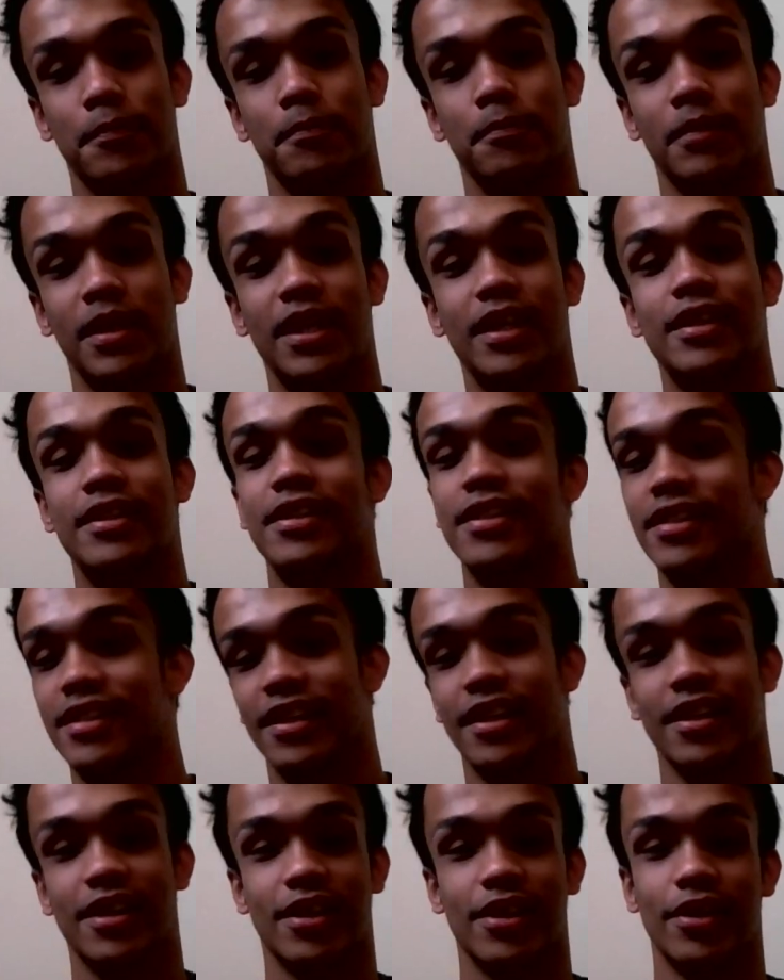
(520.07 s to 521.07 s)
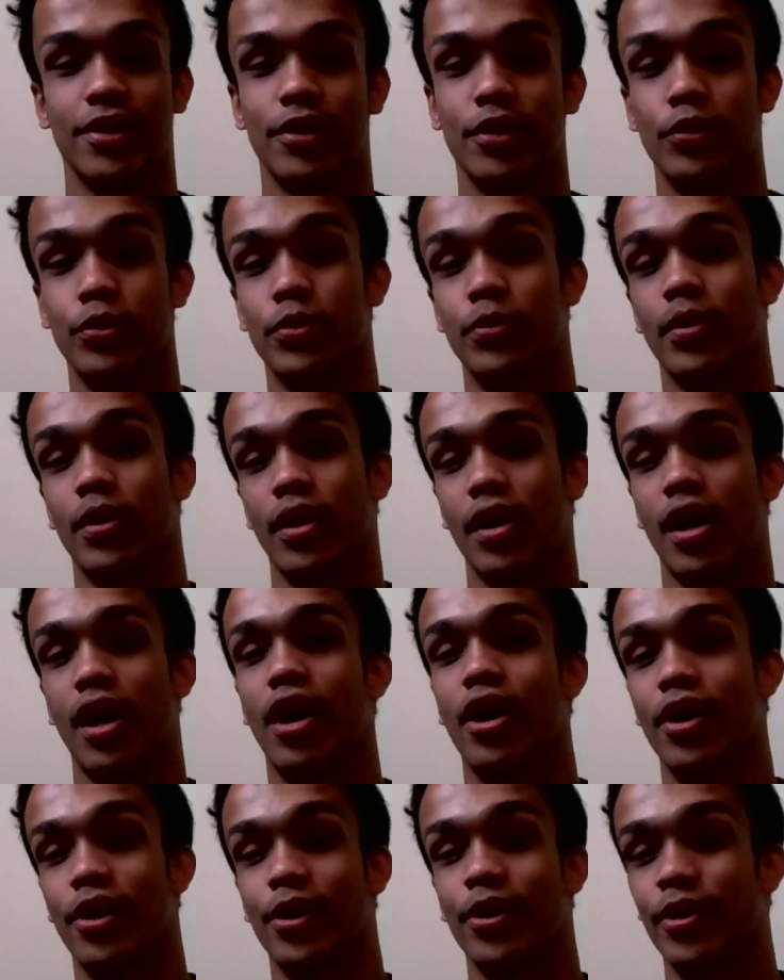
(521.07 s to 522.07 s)
means that you
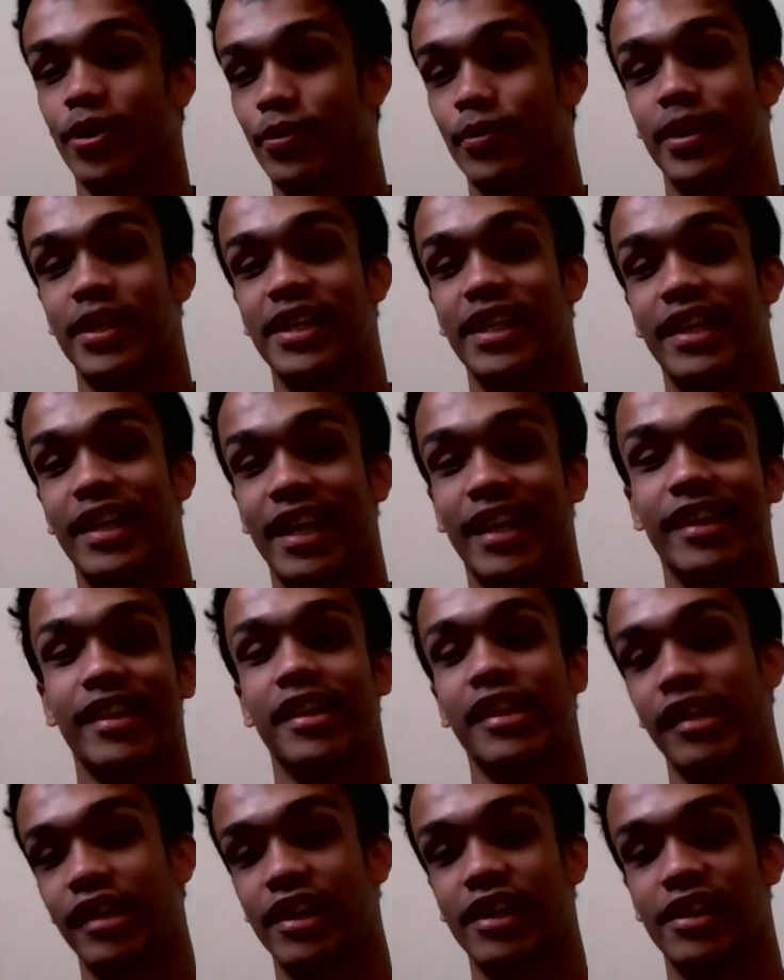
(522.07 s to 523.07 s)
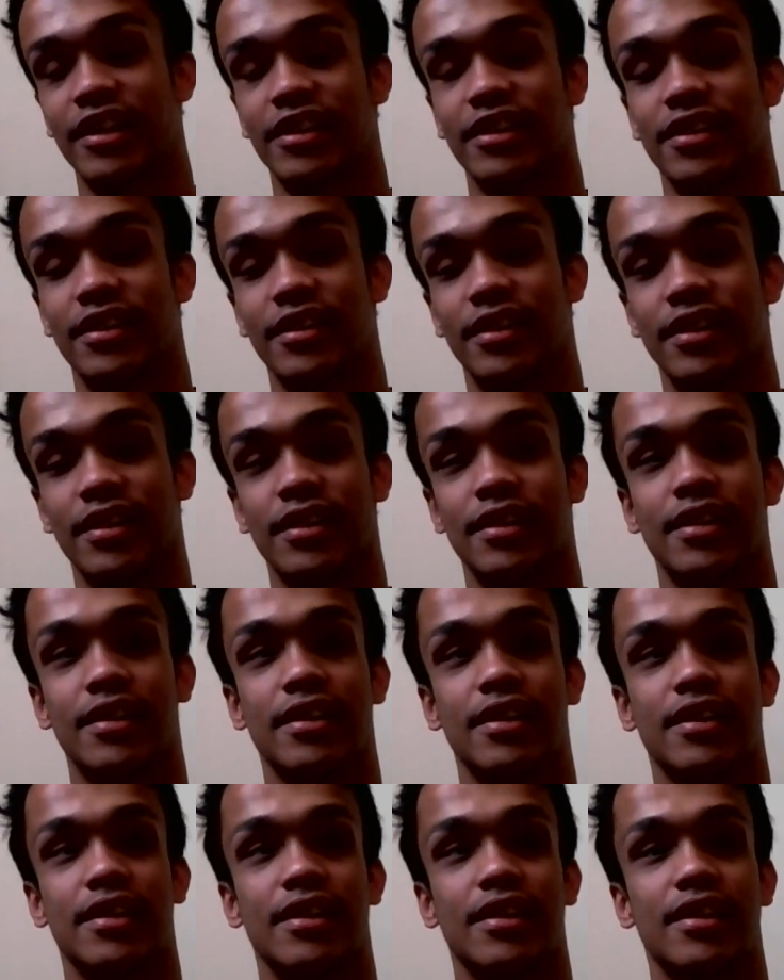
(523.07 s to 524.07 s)
are already that thing.
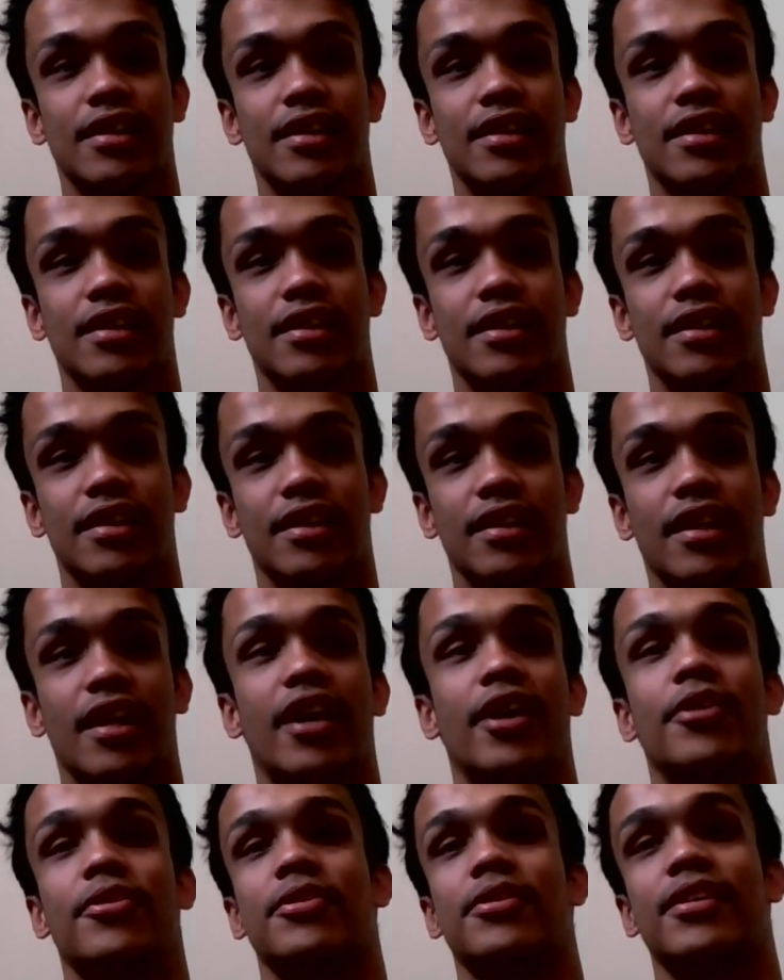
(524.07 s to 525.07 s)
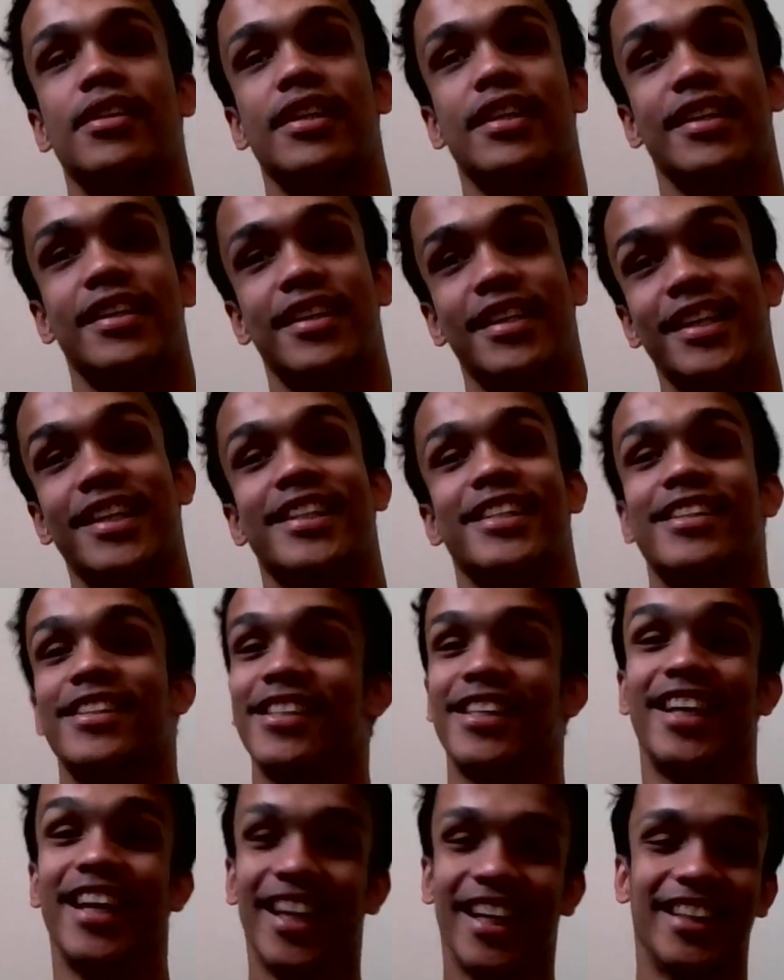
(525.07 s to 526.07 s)
Now,
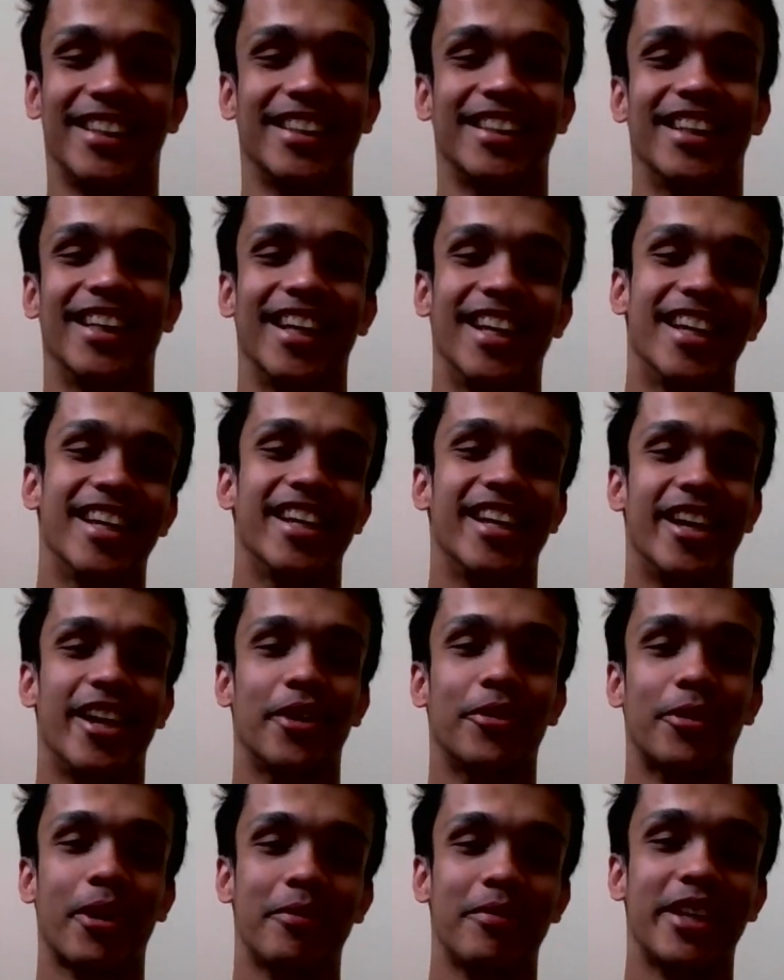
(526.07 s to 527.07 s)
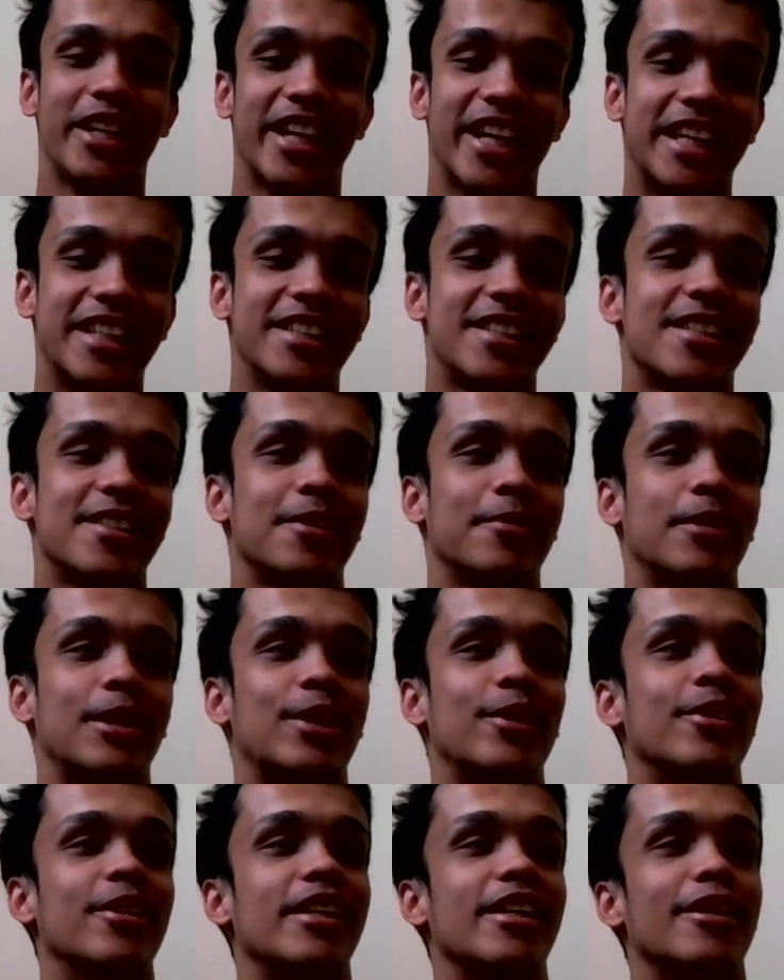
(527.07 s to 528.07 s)
yes, it would be nice to be
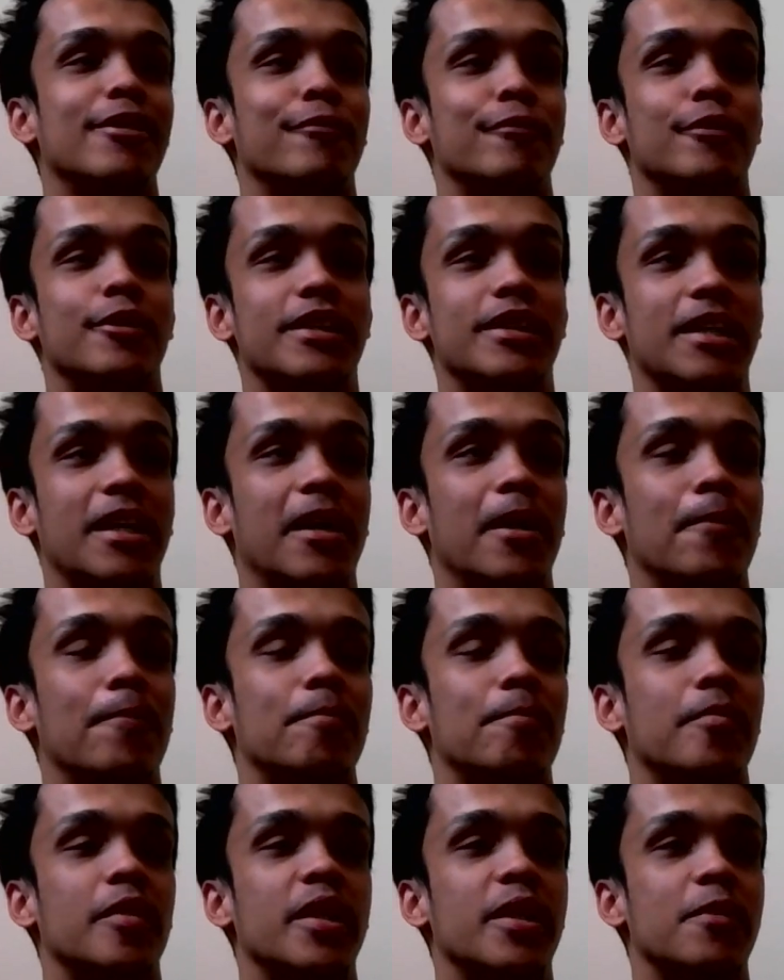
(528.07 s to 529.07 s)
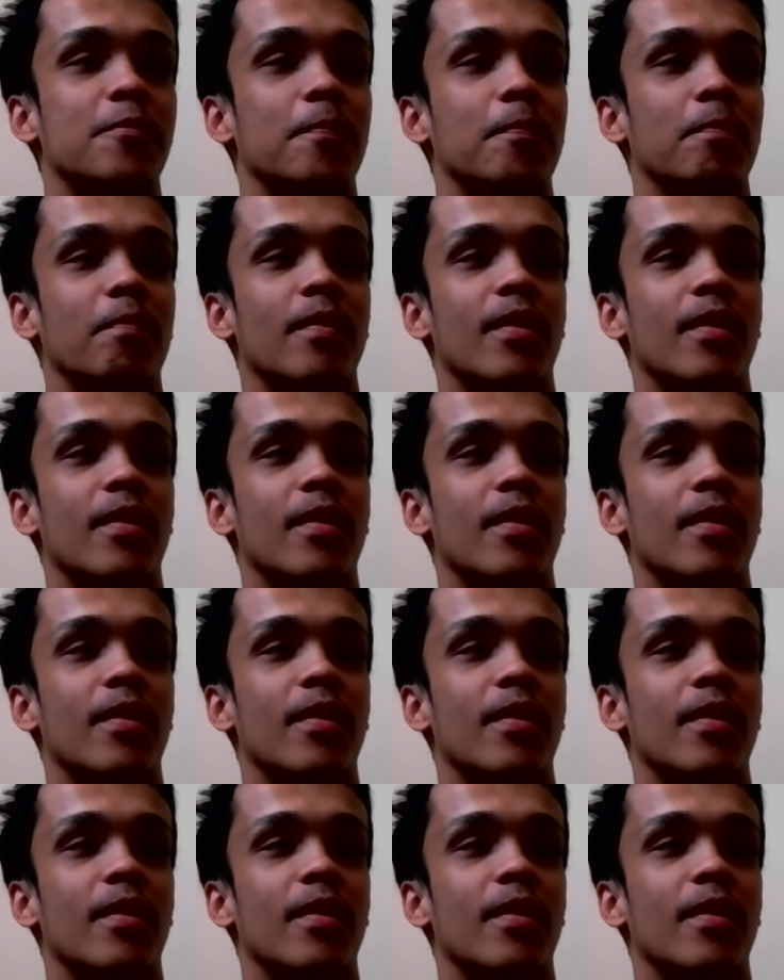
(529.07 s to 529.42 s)
doing it full time, but